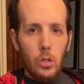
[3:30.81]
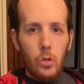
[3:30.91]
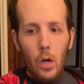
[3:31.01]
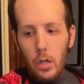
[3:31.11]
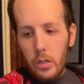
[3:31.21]

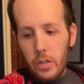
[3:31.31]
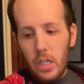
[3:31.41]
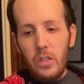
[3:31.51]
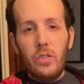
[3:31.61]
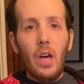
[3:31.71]
Trunks
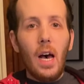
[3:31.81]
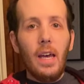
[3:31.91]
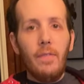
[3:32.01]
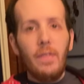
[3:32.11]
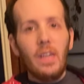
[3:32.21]
can stop
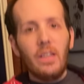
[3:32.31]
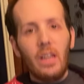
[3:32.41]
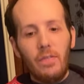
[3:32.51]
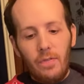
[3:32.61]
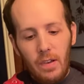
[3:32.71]

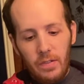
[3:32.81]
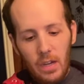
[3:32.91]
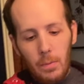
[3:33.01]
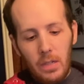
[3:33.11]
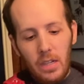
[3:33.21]
if
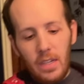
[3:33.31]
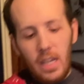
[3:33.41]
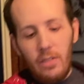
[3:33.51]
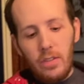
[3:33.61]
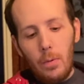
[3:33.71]
someone
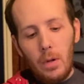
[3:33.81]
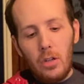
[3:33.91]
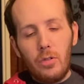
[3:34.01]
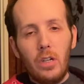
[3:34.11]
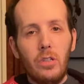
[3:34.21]

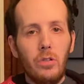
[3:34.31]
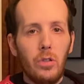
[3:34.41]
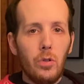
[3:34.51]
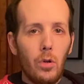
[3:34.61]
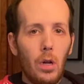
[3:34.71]
else tries to use a
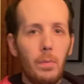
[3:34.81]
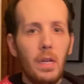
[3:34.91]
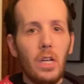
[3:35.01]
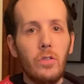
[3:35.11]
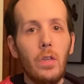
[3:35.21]
sword on him,
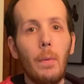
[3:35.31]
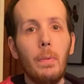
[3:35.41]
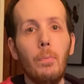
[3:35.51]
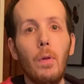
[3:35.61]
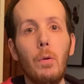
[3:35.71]
he can stop
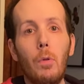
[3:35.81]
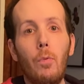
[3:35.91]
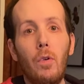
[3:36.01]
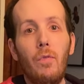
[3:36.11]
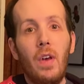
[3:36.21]
the blade with
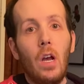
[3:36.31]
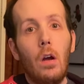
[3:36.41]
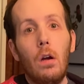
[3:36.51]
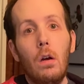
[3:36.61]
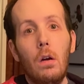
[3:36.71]
one finger.